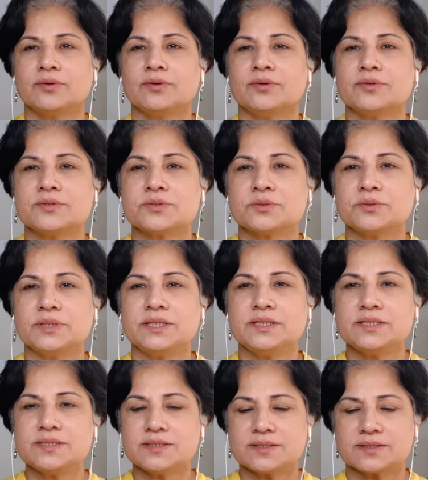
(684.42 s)
So in
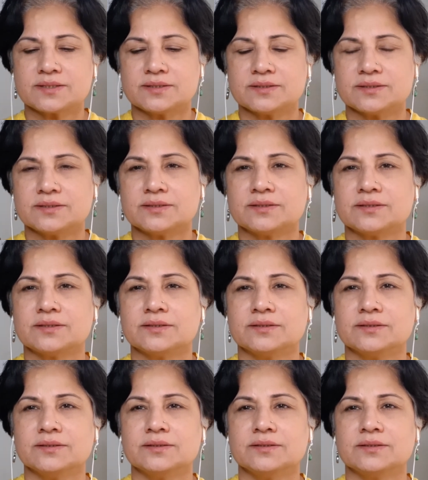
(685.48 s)
this
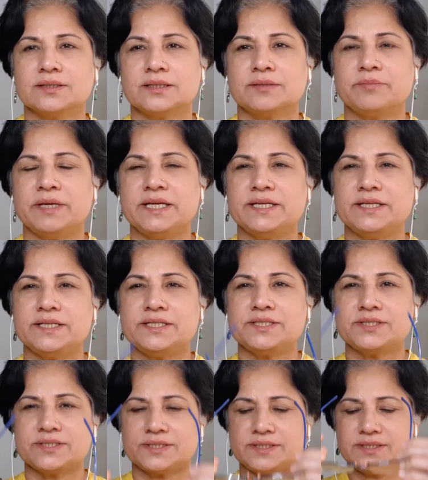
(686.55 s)

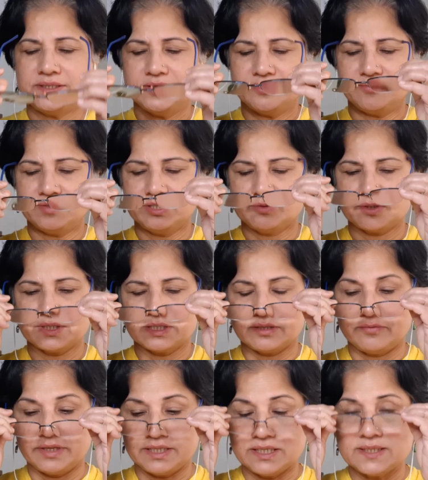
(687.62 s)
meditation, which was a
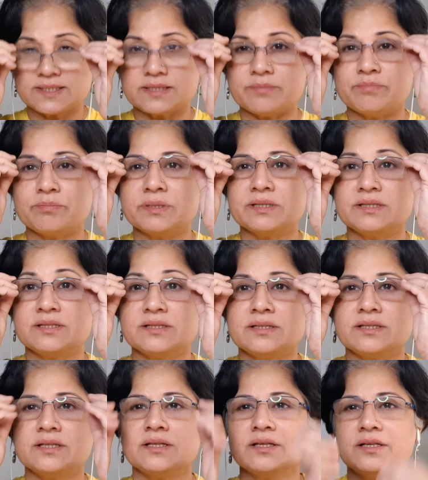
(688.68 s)
very simple
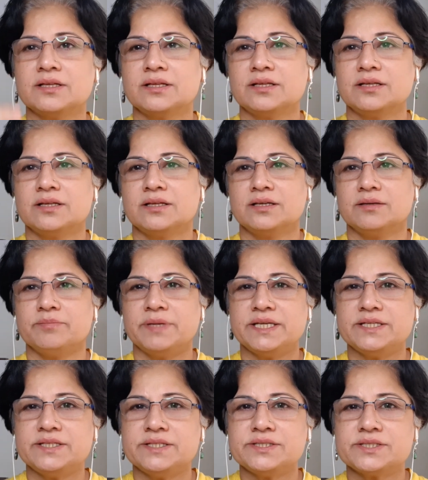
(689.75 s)

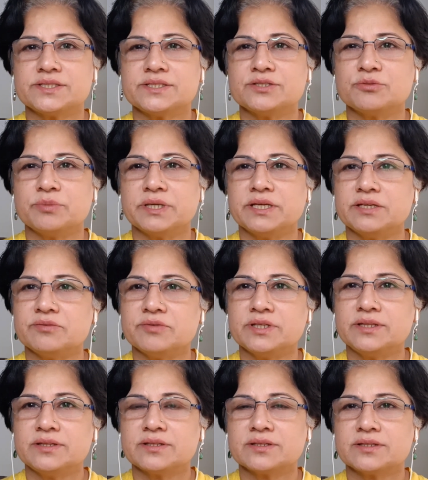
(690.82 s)
meditation to begin
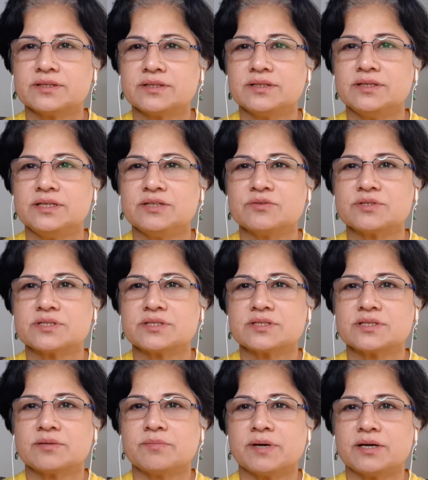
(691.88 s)
with, it was
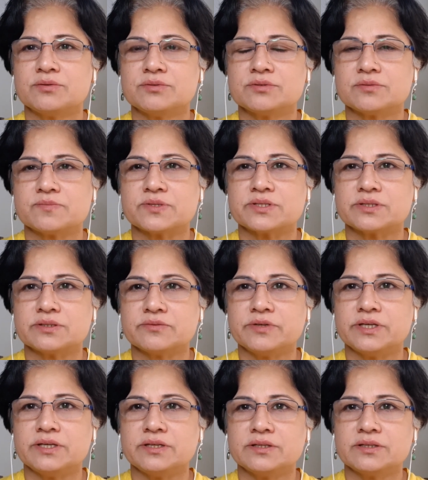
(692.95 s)
about
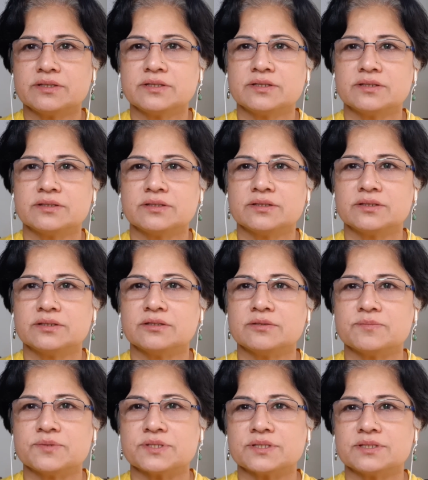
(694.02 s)
observing the
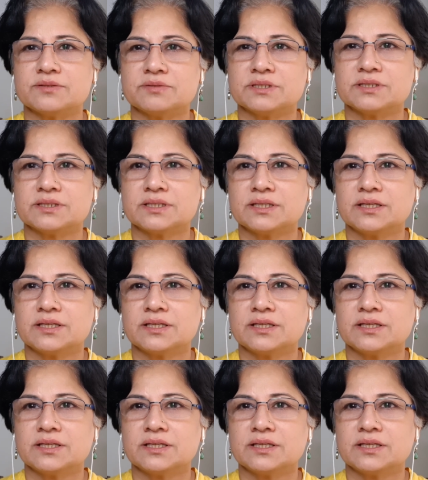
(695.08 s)
observer.